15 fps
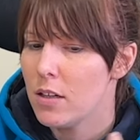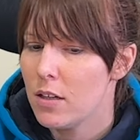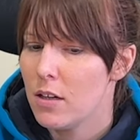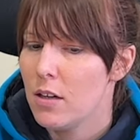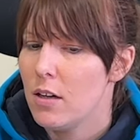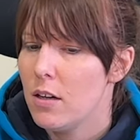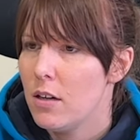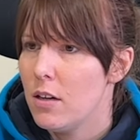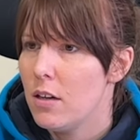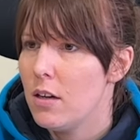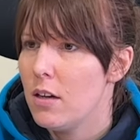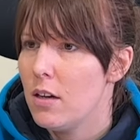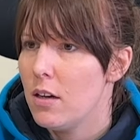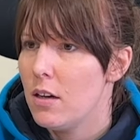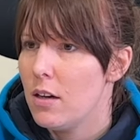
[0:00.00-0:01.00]
Oh, so you went
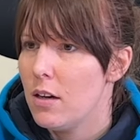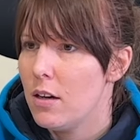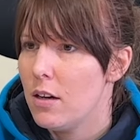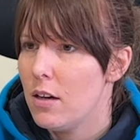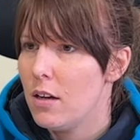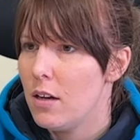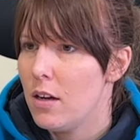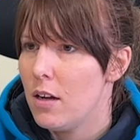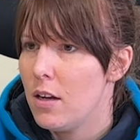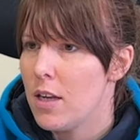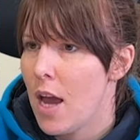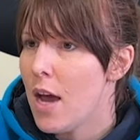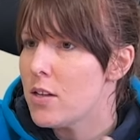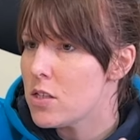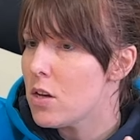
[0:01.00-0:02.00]
far from home, so you could.
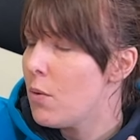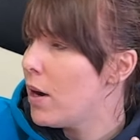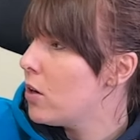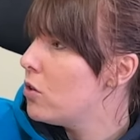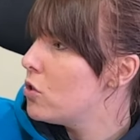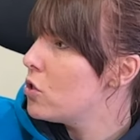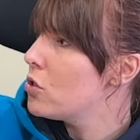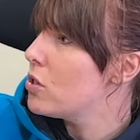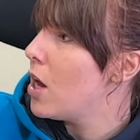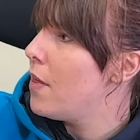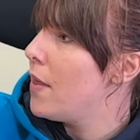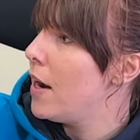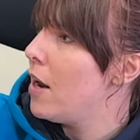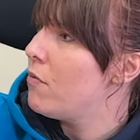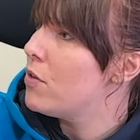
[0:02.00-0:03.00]
Yeah, yeah so okay. I could just,
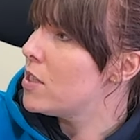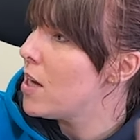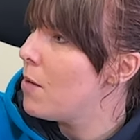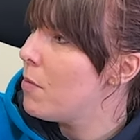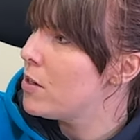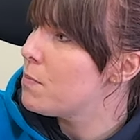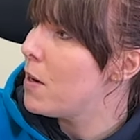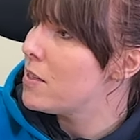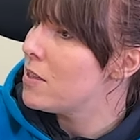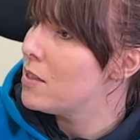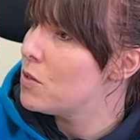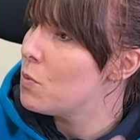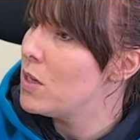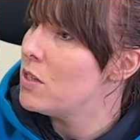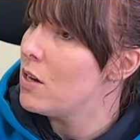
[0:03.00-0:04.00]
and then every time oh, I was passing
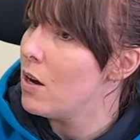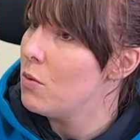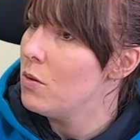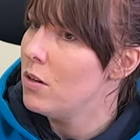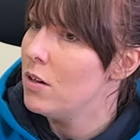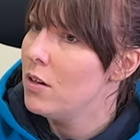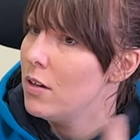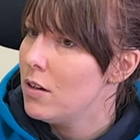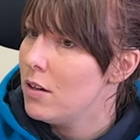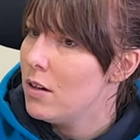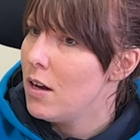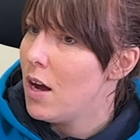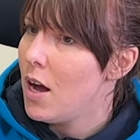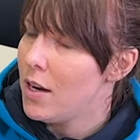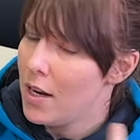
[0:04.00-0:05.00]
his window,
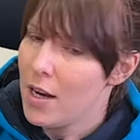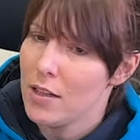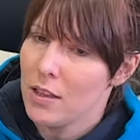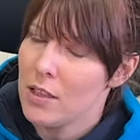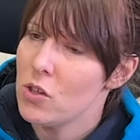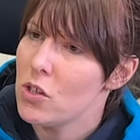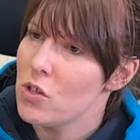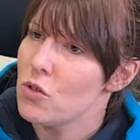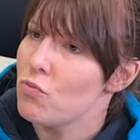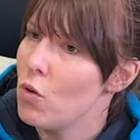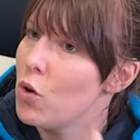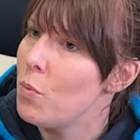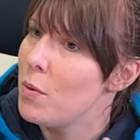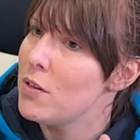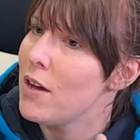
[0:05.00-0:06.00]
and it literally just
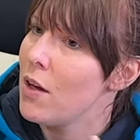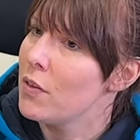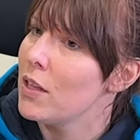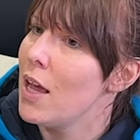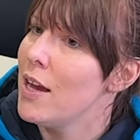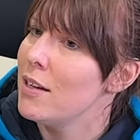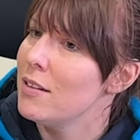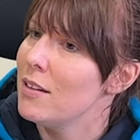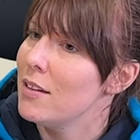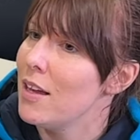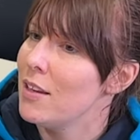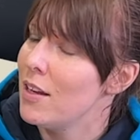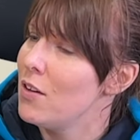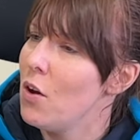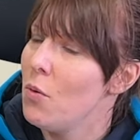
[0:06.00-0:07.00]
run up and down the lane,
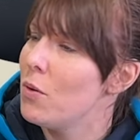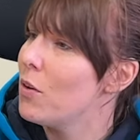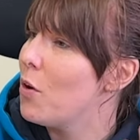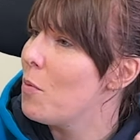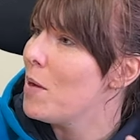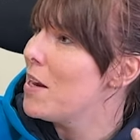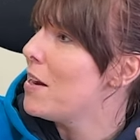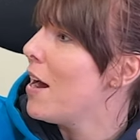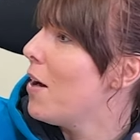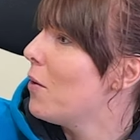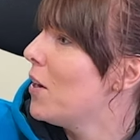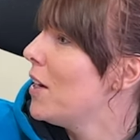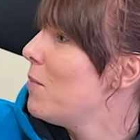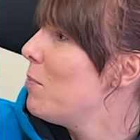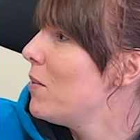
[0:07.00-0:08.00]
and then no one would come in and out,
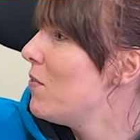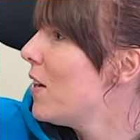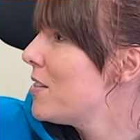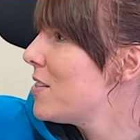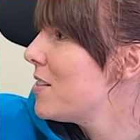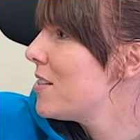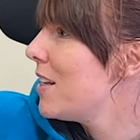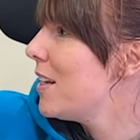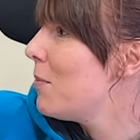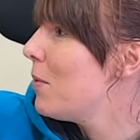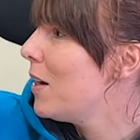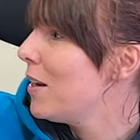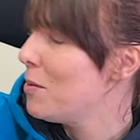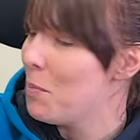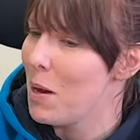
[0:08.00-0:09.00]
and he'd be fast asleep,
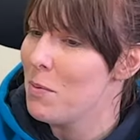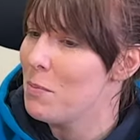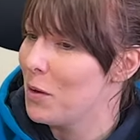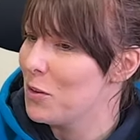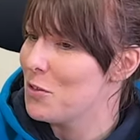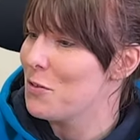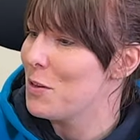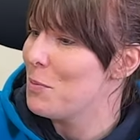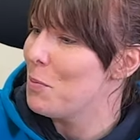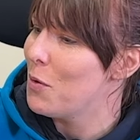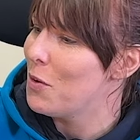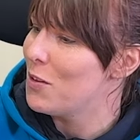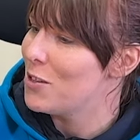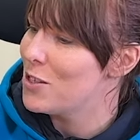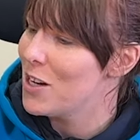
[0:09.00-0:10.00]
and I had a baby monitor in the
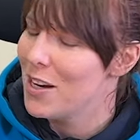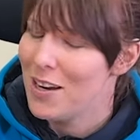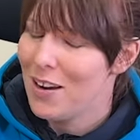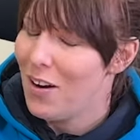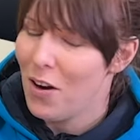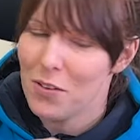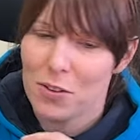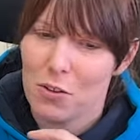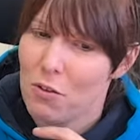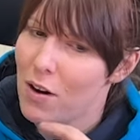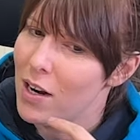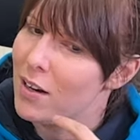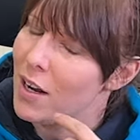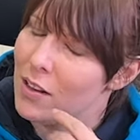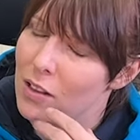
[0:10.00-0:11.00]
porch. Mm. Oh, it was
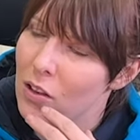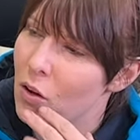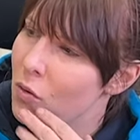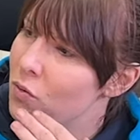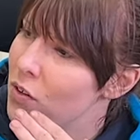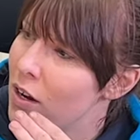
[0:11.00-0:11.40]
grand. I loved